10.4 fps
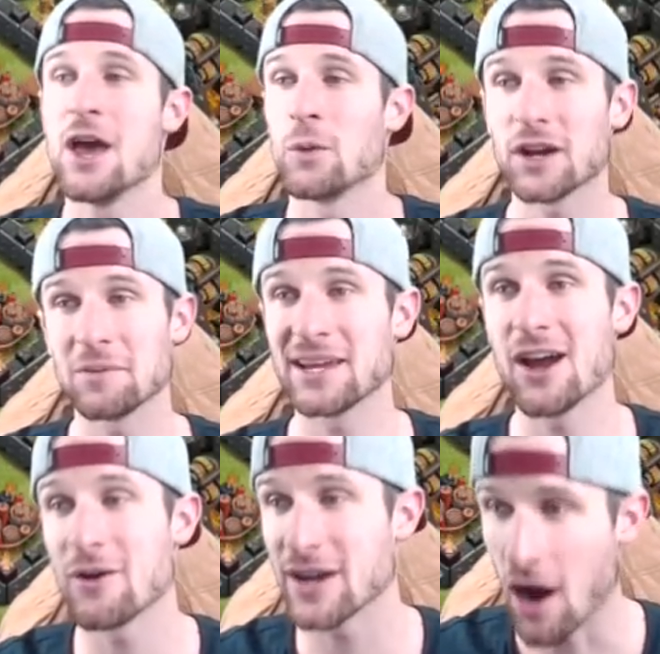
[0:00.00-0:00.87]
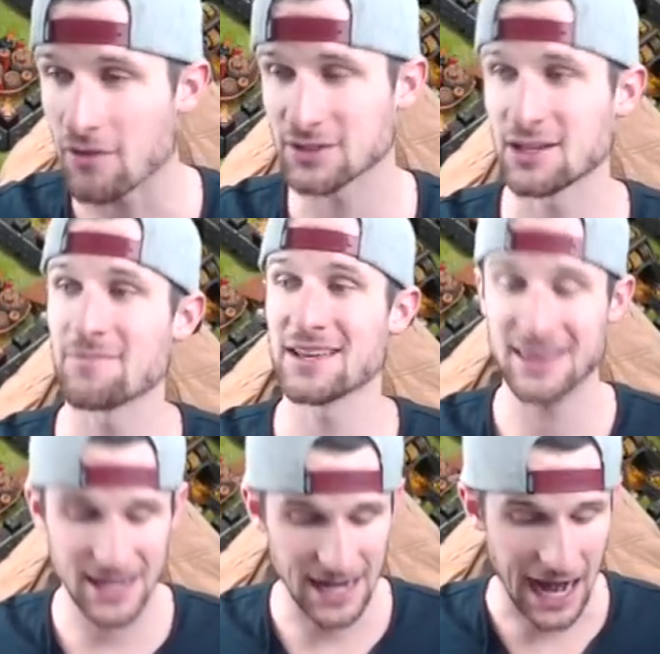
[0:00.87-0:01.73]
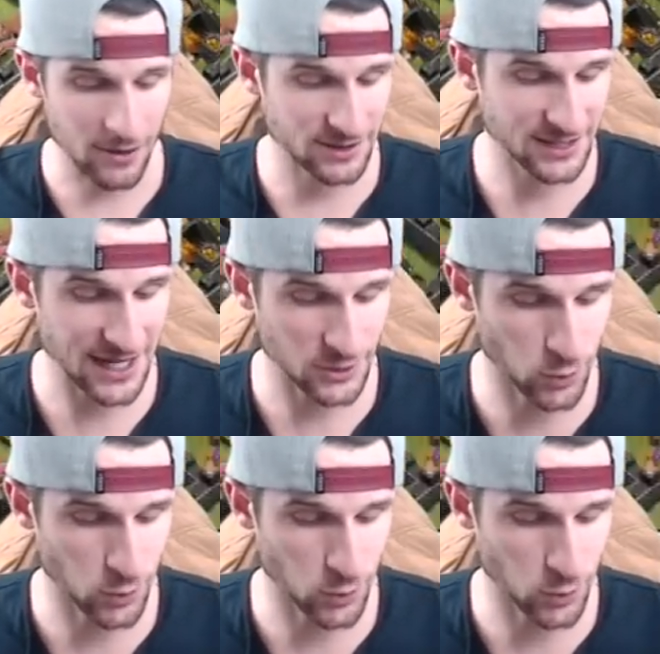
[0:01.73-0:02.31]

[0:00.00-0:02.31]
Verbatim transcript: We're going to be going over something that I would say is